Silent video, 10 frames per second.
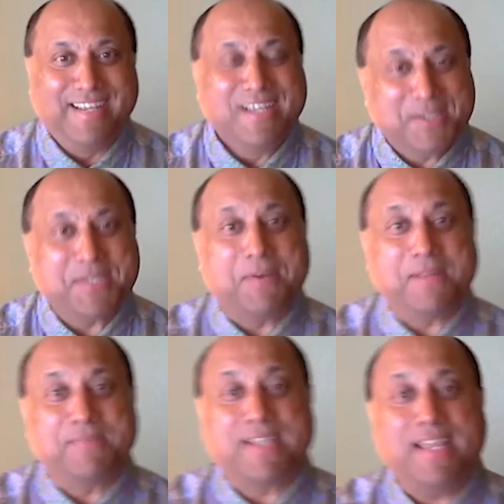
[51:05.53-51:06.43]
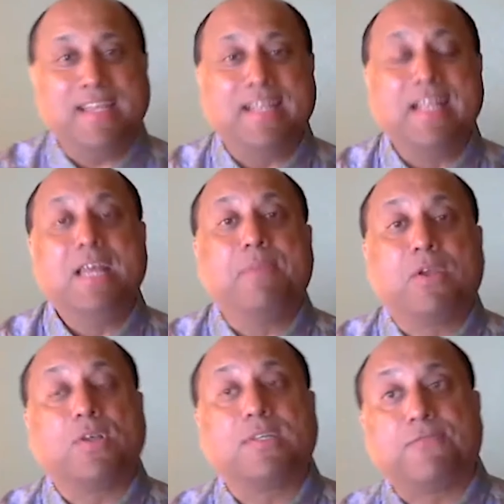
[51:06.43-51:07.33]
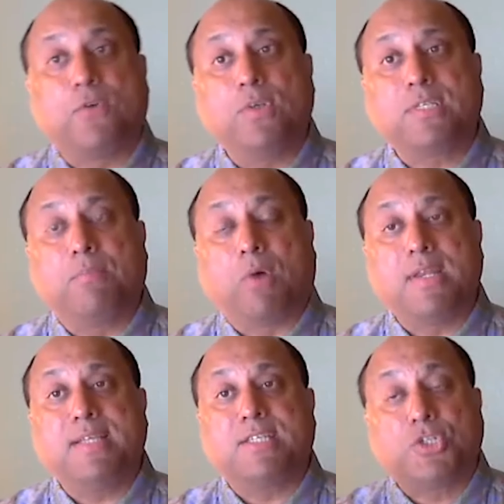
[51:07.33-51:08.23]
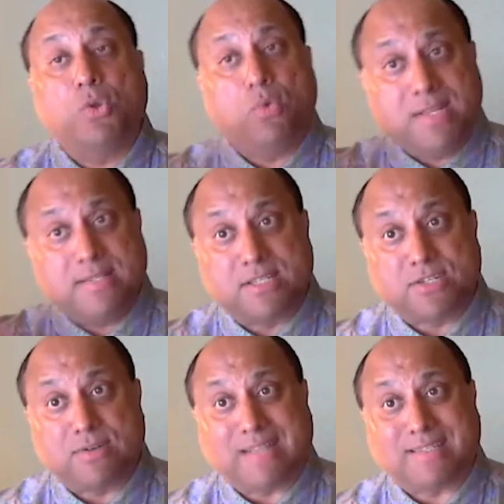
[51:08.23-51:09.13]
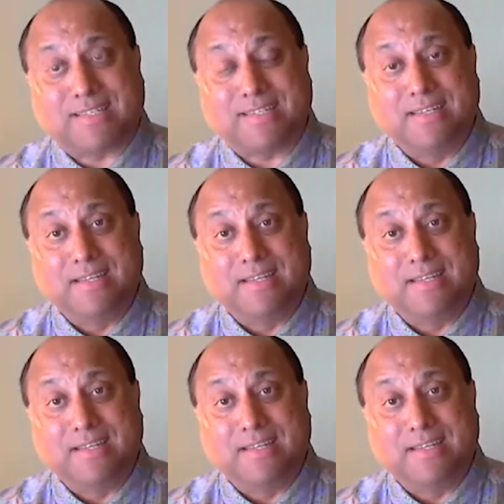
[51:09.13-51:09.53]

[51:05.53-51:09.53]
You see what I'm saying? Because of course the body is storing the stress.